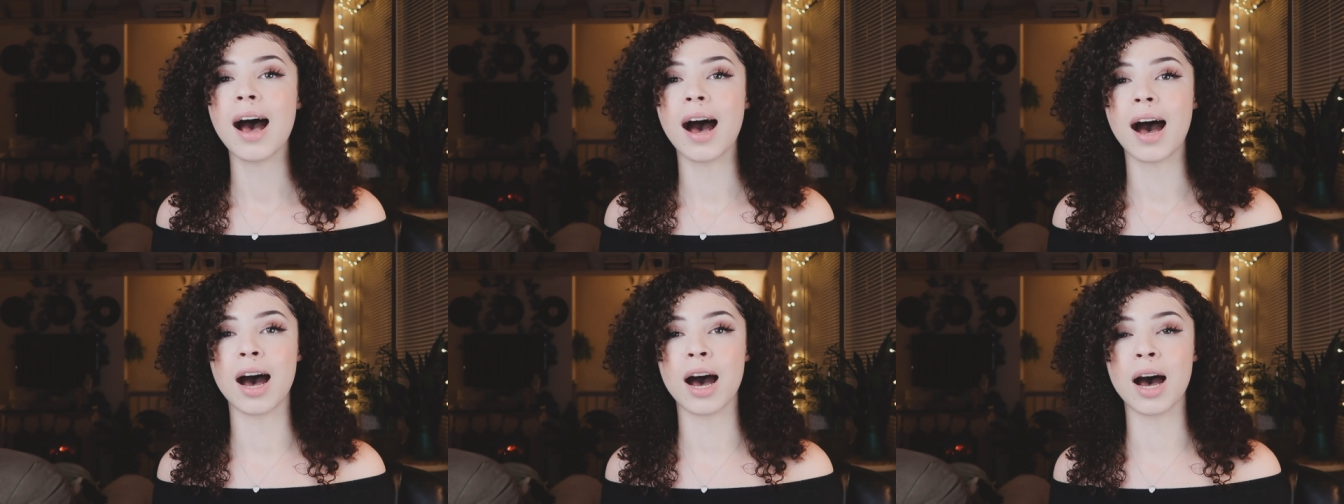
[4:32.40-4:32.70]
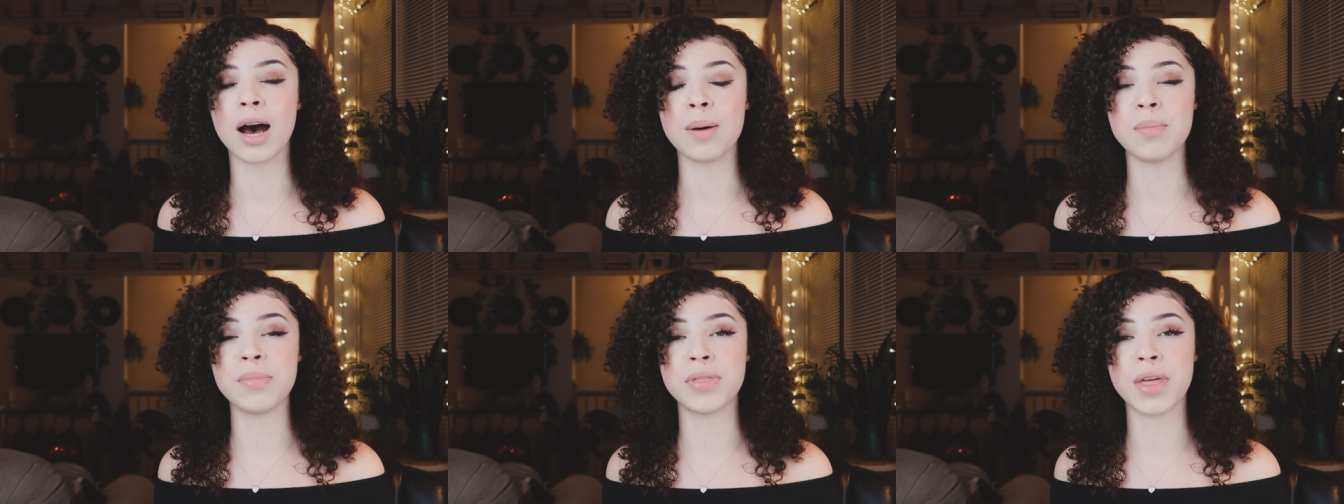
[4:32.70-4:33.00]

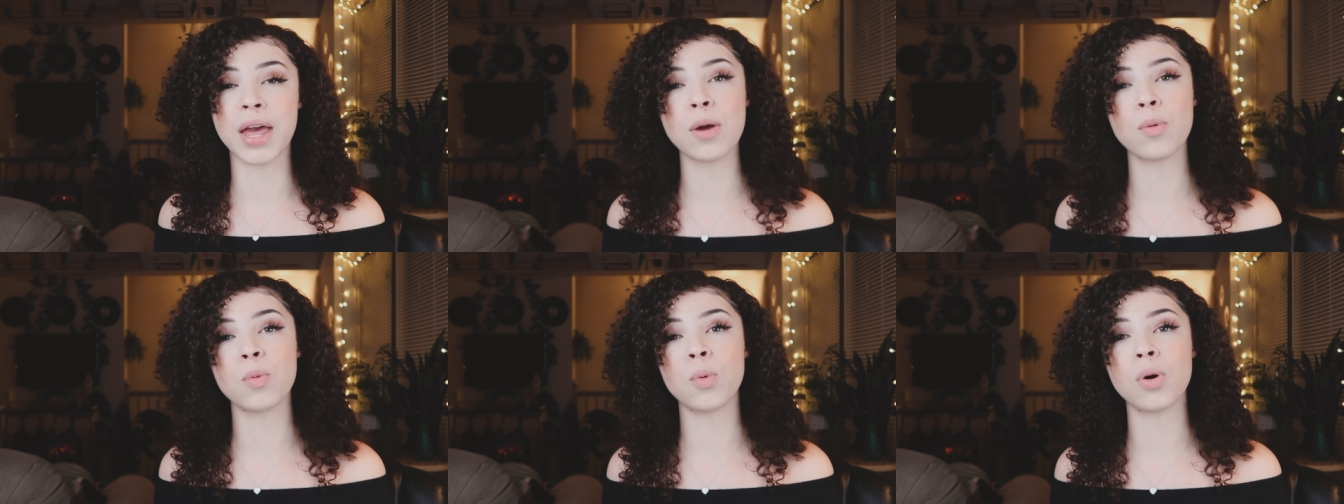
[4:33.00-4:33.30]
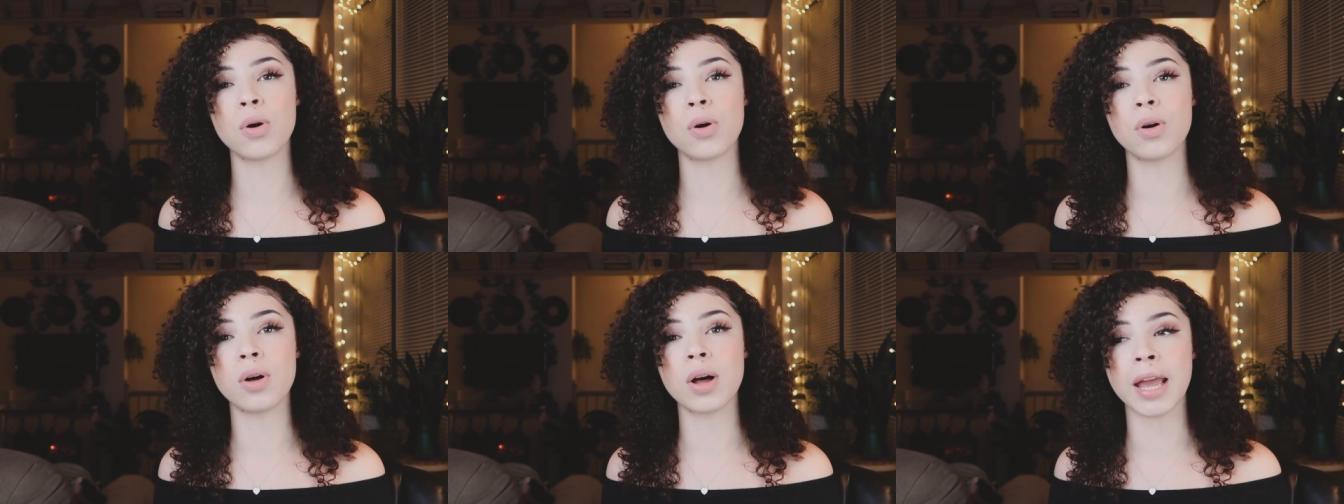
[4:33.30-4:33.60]
um, they
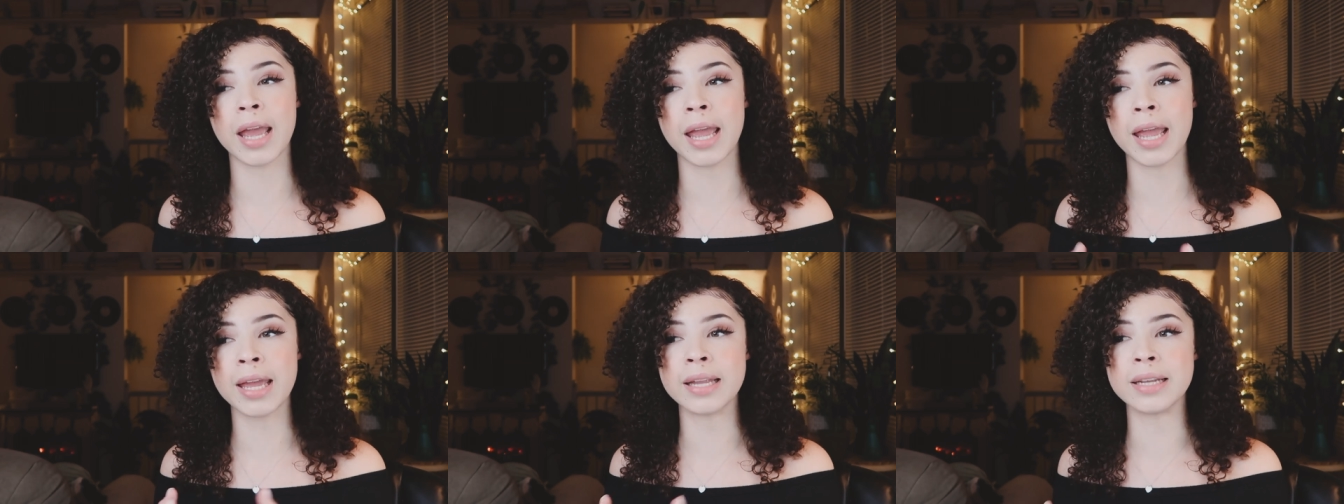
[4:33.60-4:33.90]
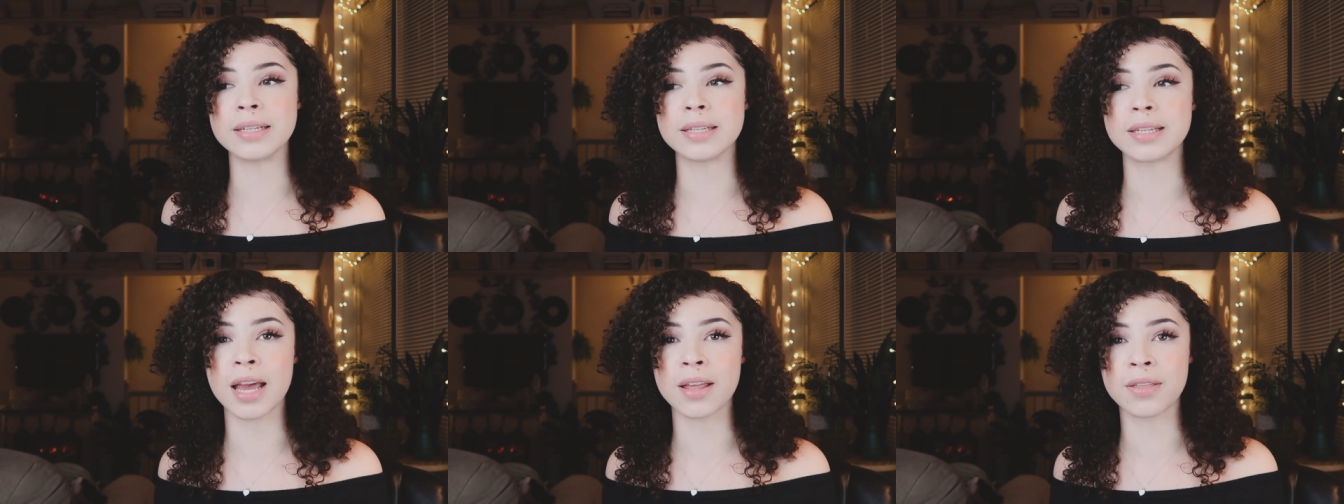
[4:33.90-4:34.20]
will
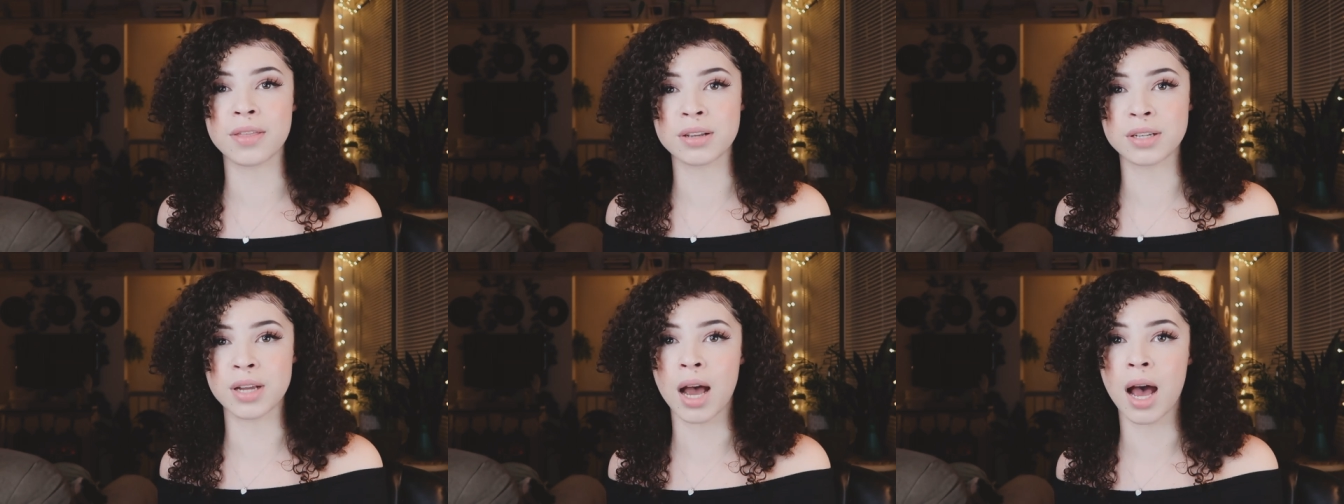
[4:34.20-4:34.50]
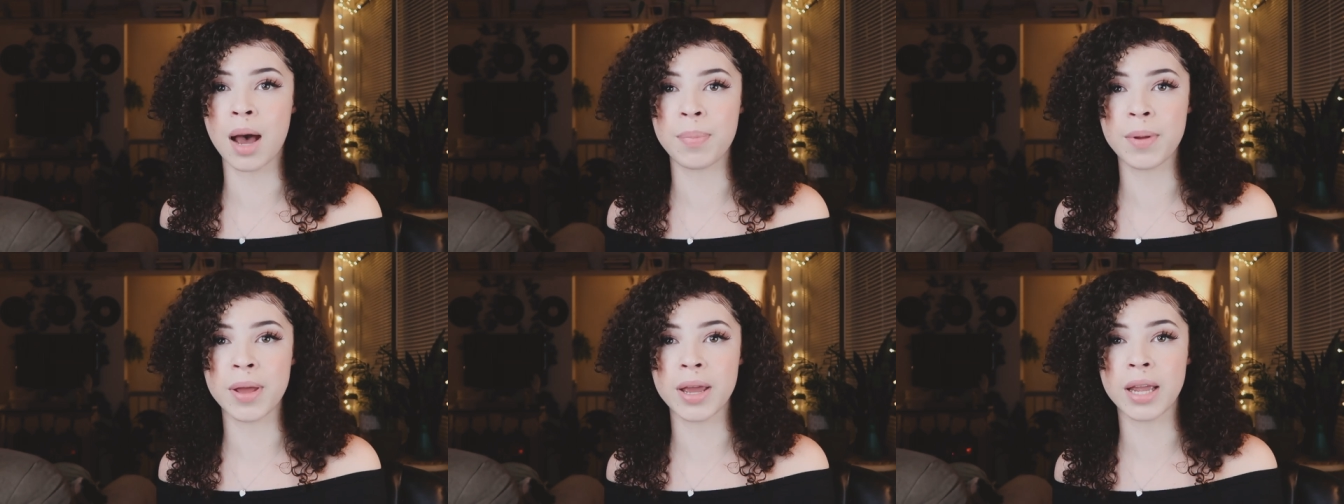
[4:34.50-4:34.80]
hint at the
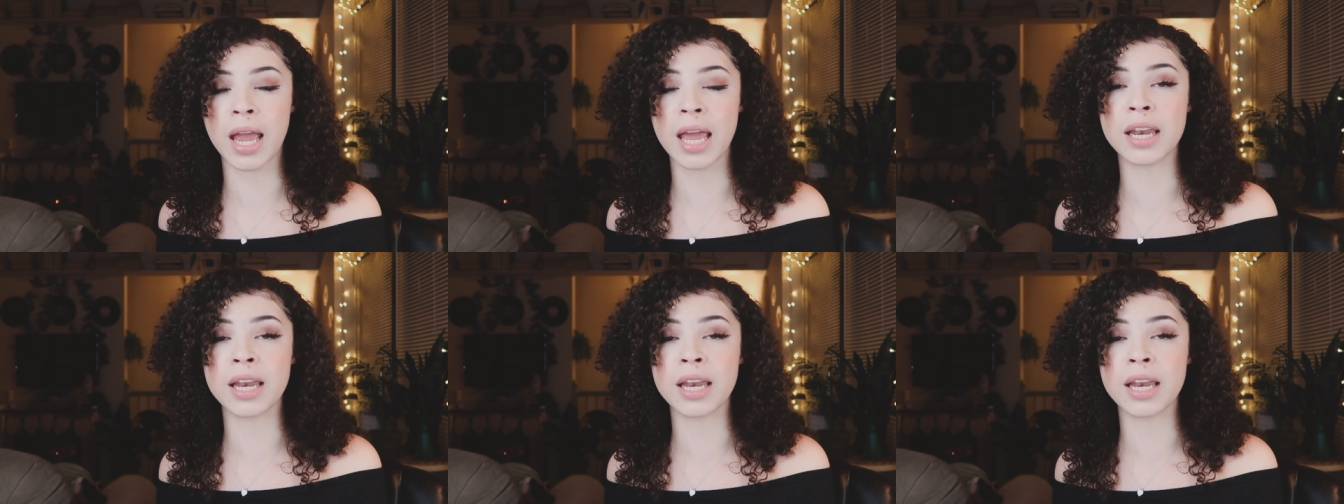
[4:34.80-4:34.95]
topic